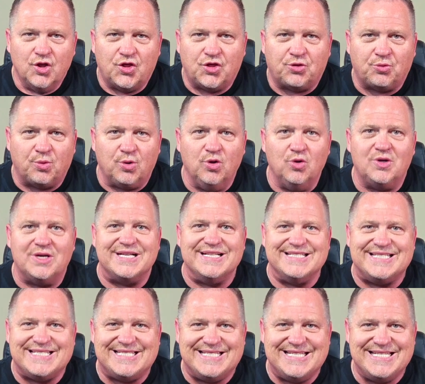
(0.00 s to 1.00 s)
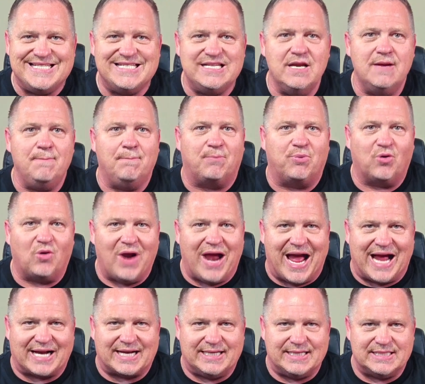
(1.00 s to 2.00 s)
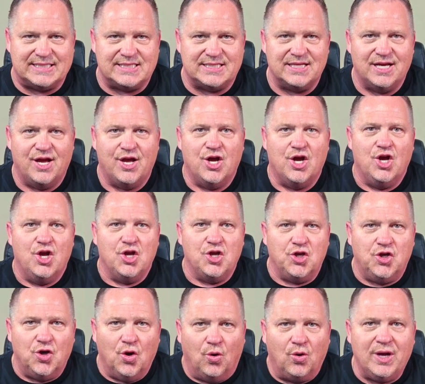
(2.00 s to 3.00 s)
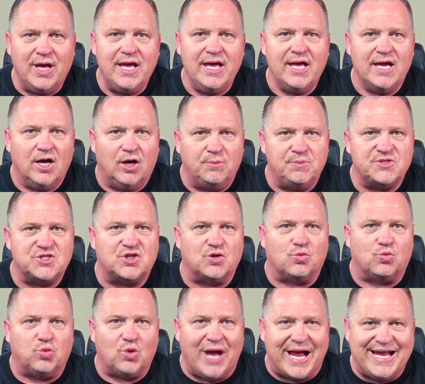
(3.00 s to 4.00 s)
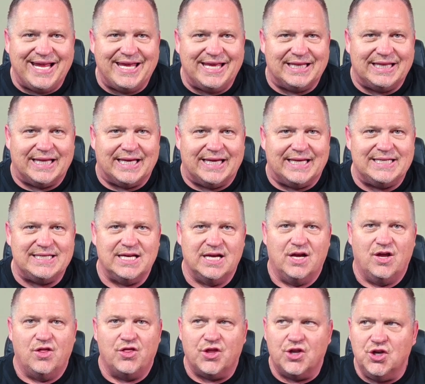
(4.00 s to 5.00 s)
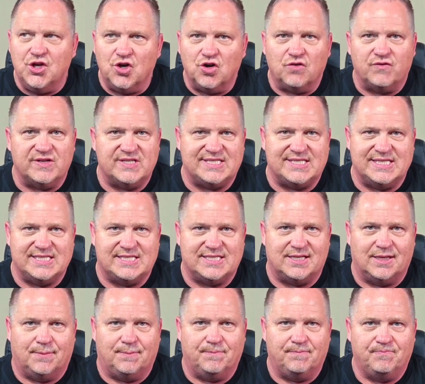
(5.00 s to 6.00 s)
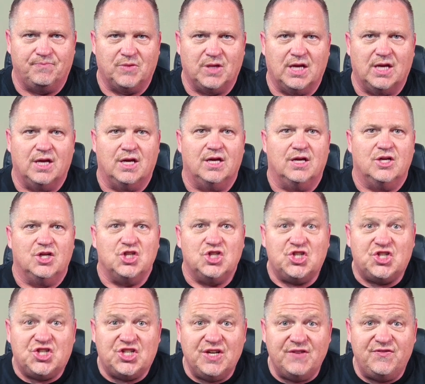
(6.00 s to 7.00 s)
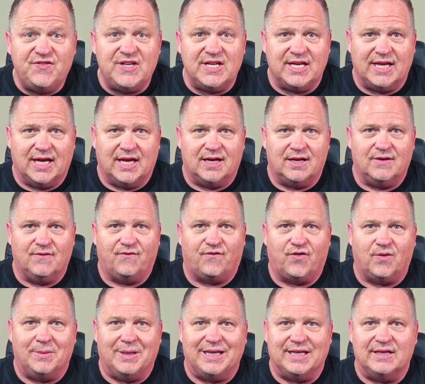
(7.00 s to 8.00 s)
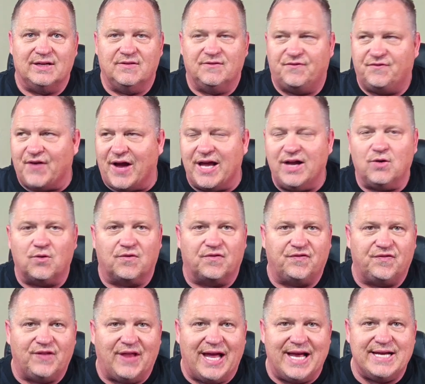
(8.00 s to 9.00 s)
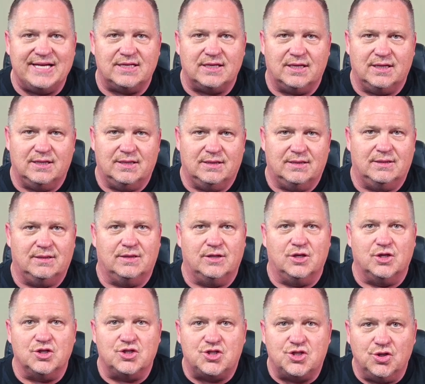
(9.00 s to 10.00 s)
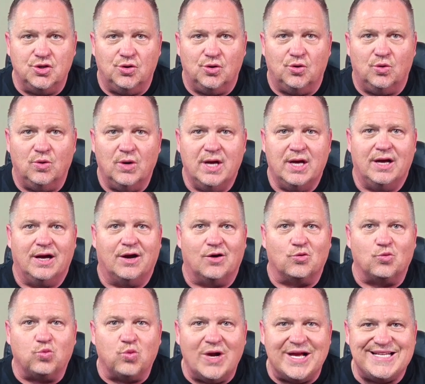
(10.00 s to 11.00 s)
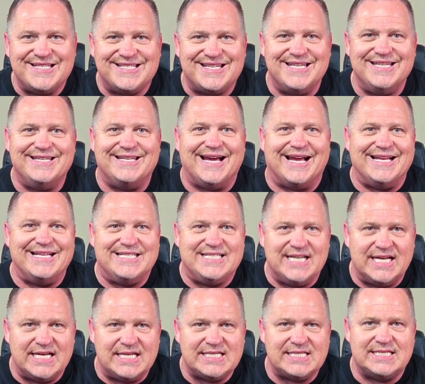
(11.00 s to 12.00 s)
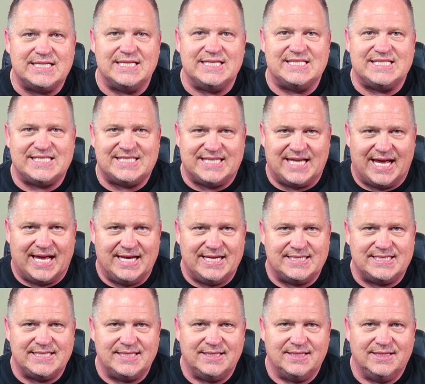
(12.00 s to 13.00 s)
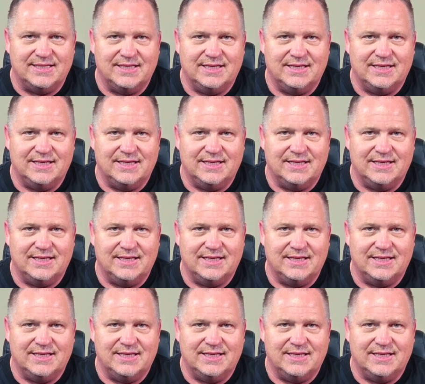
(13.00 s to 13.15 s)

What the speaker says: Through consistent practice, yoga helps to regulate the nervous system, shifting it from a fight or flight to a rest and digest state.